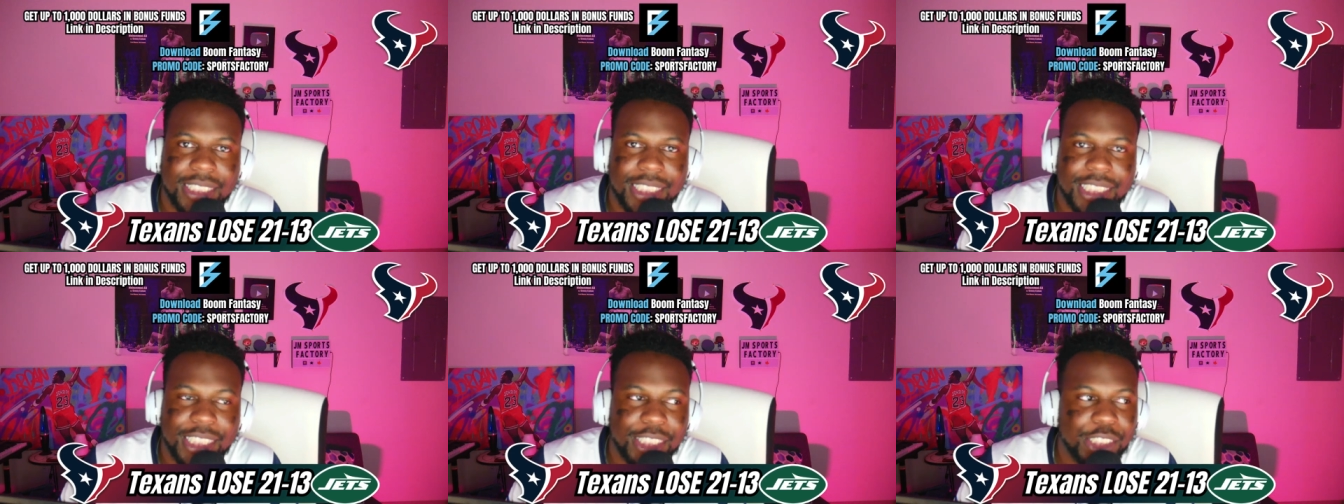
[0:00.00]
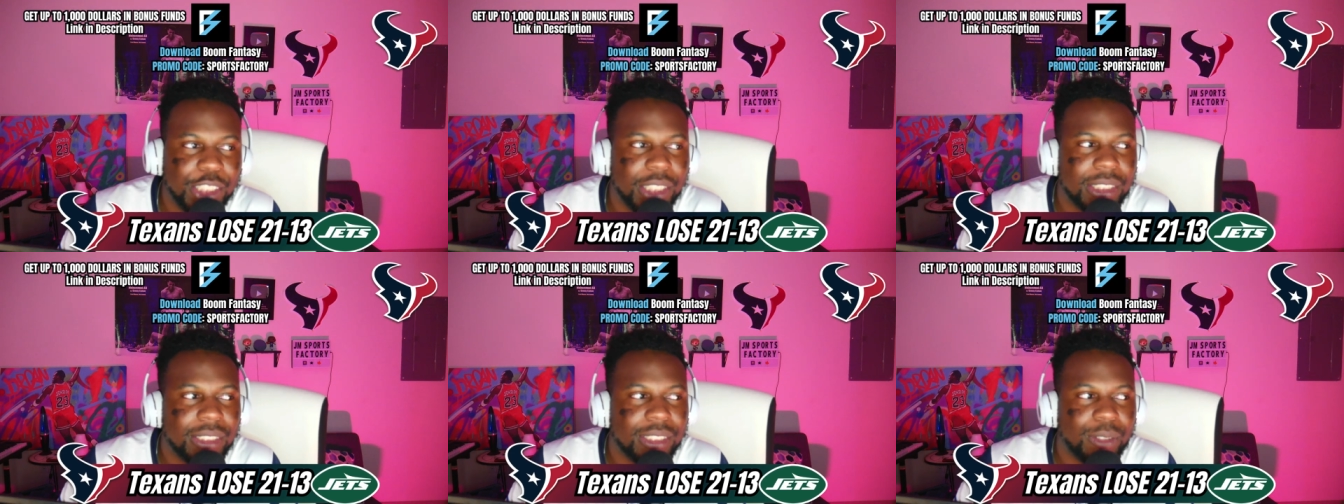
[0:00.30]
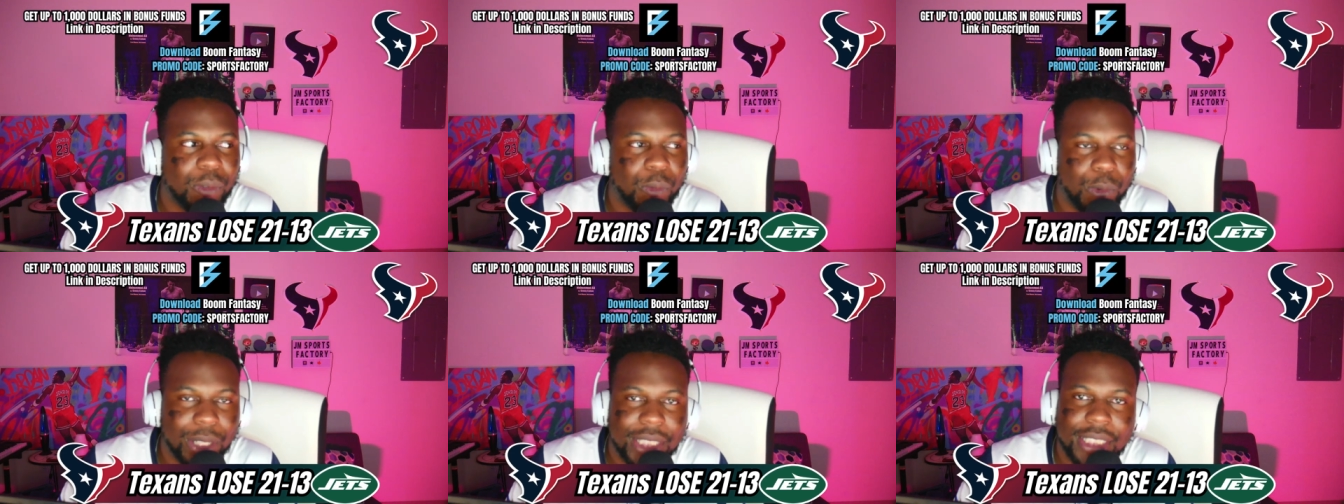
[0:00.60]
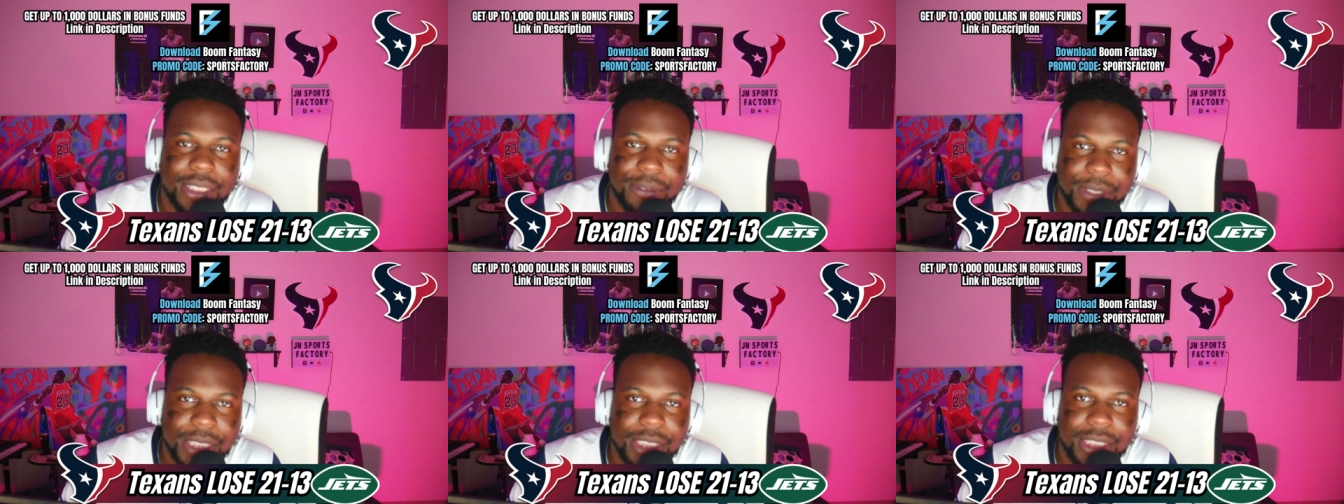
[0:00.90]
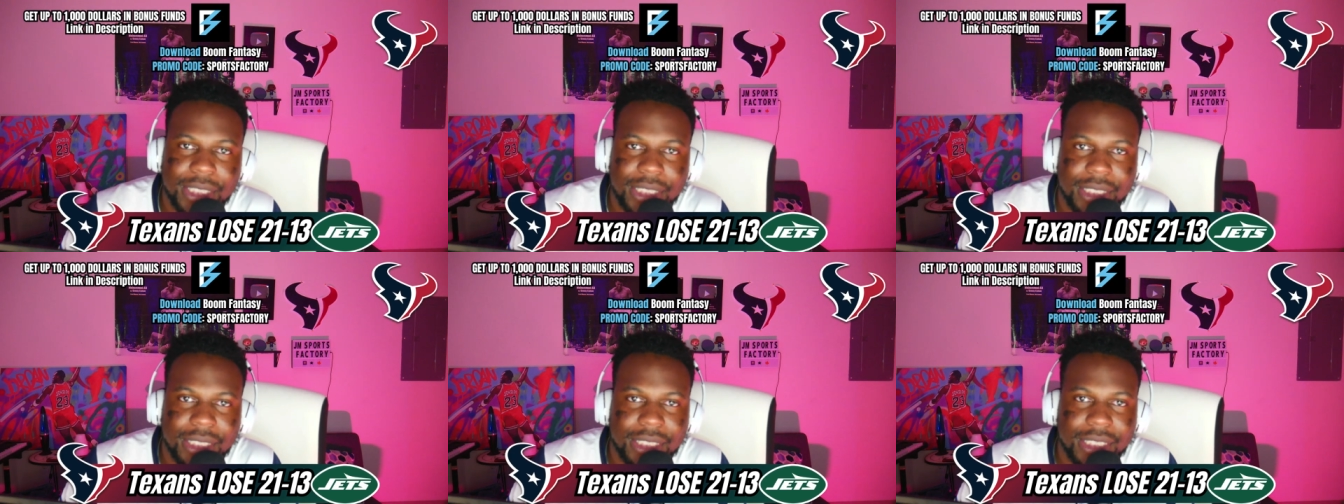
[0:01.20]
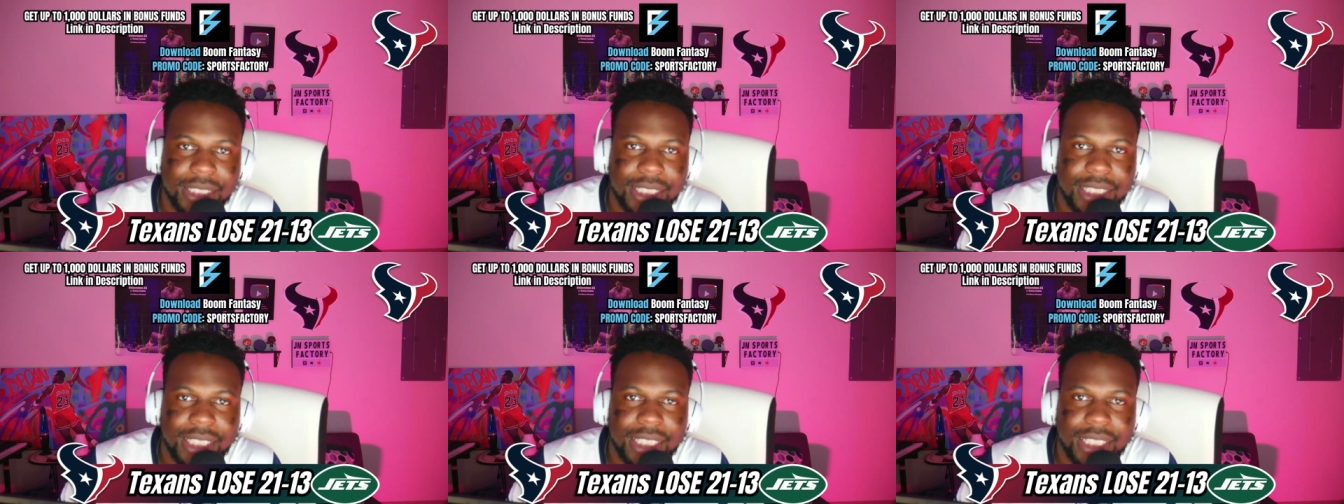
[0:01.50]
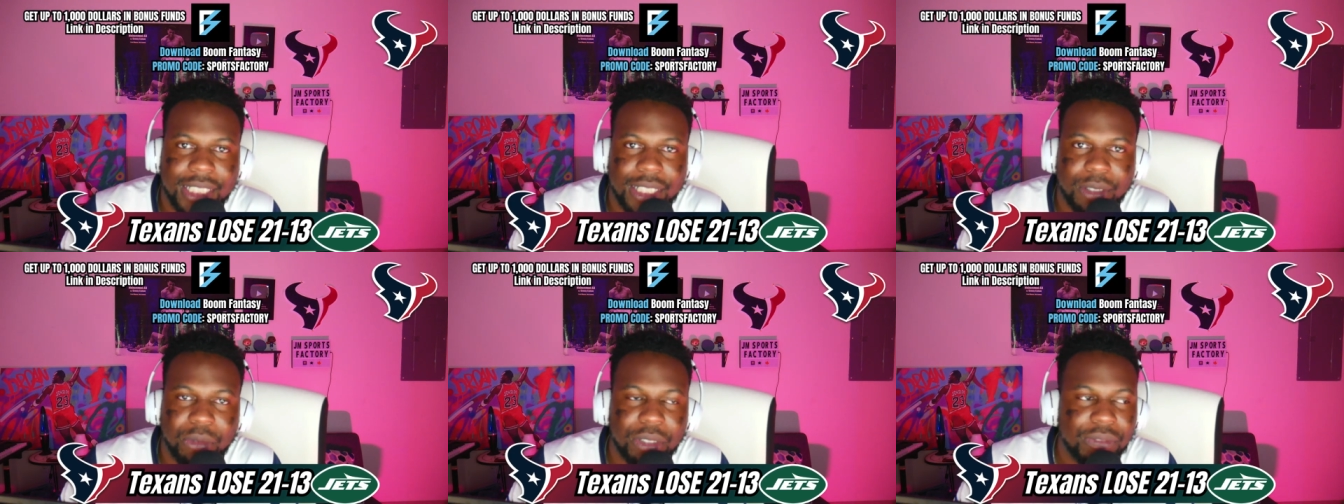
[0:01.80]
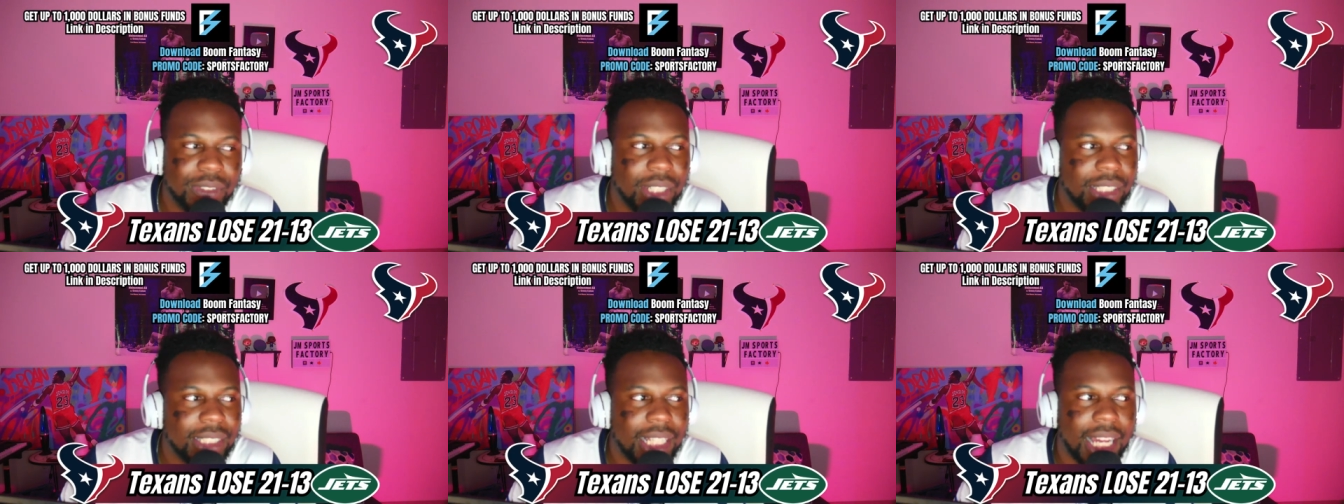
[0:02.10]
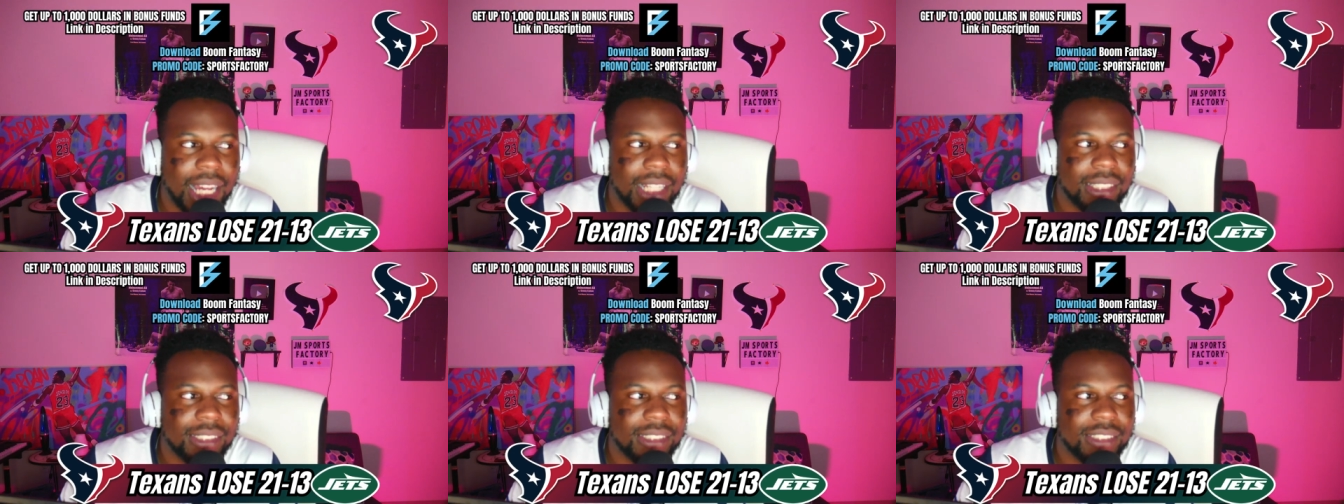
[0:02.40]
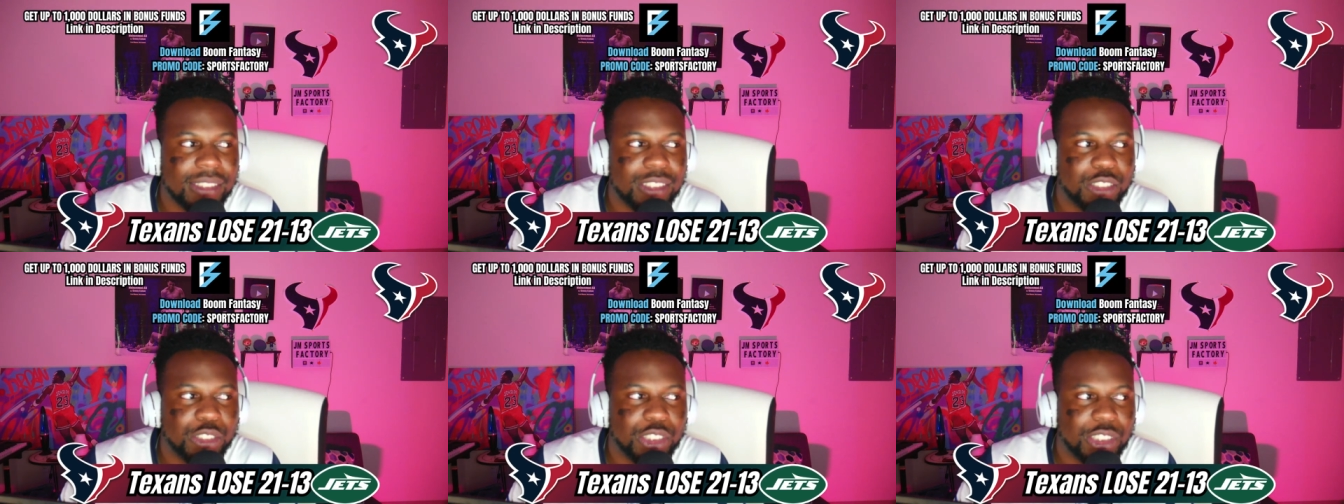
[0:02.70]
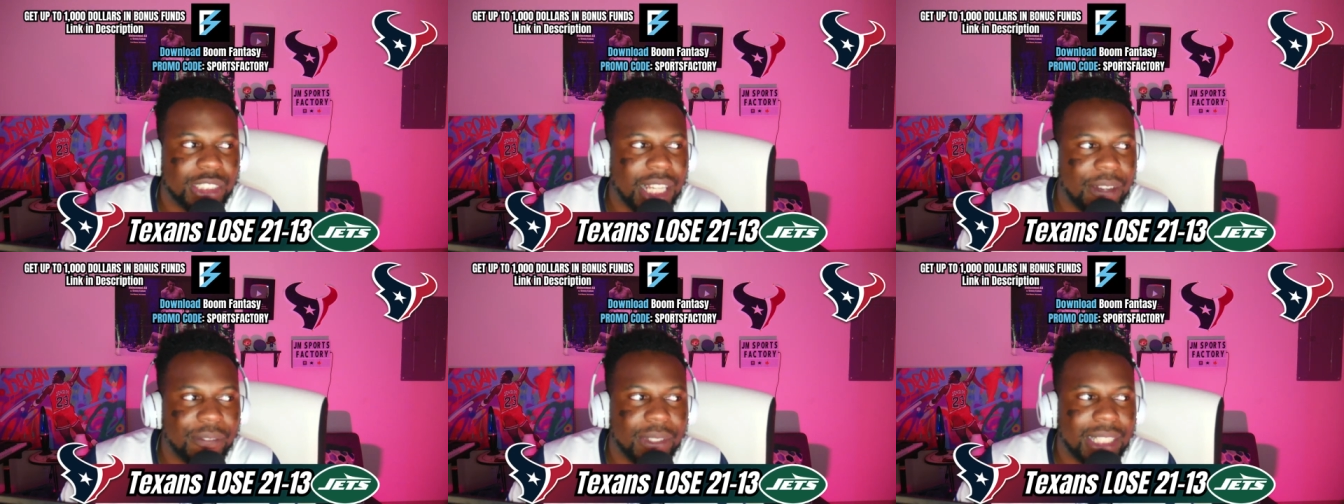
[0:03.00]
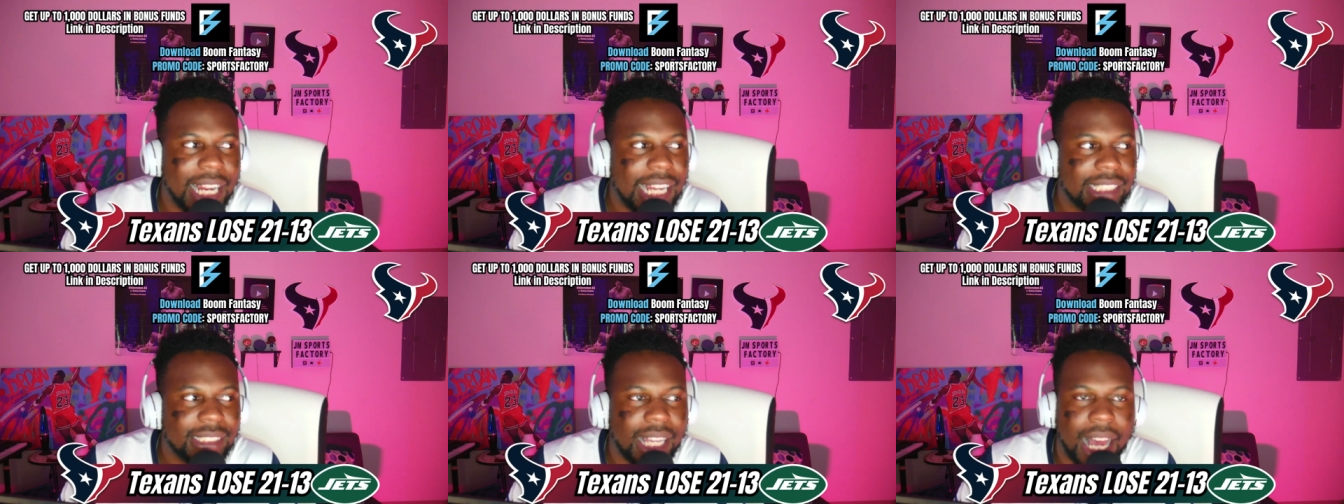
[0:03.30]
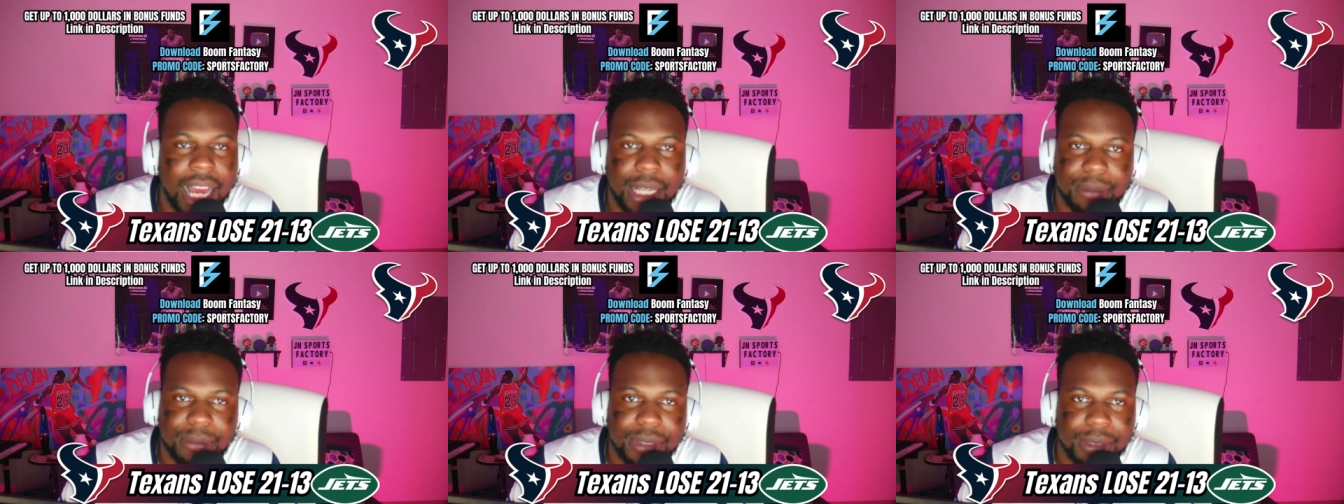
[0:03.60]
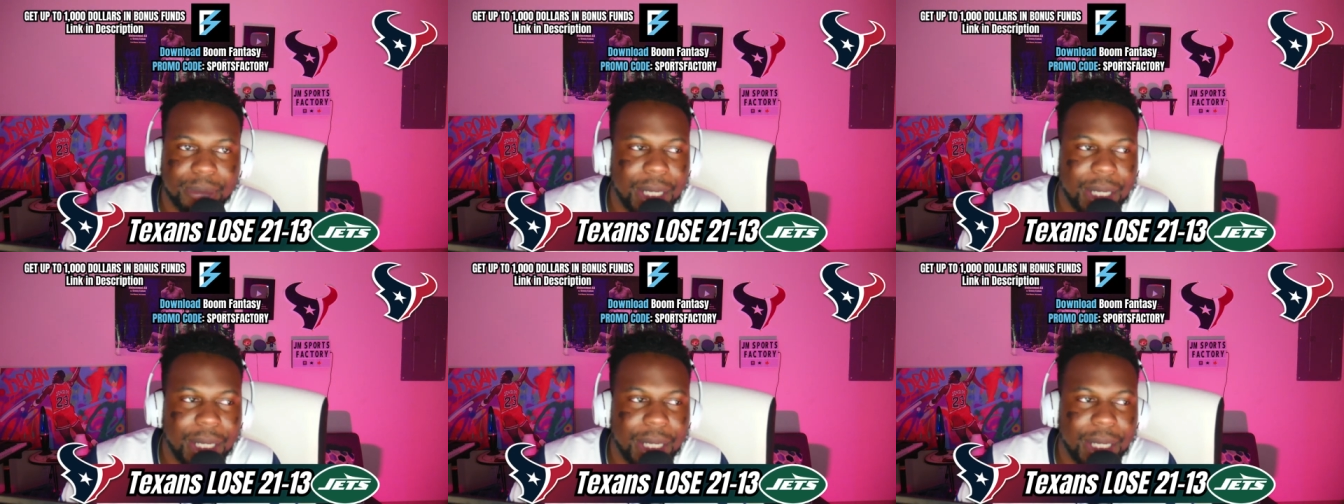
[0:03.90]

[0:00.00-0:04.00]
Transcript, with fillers: You just win the division. We've done that seven, eight times,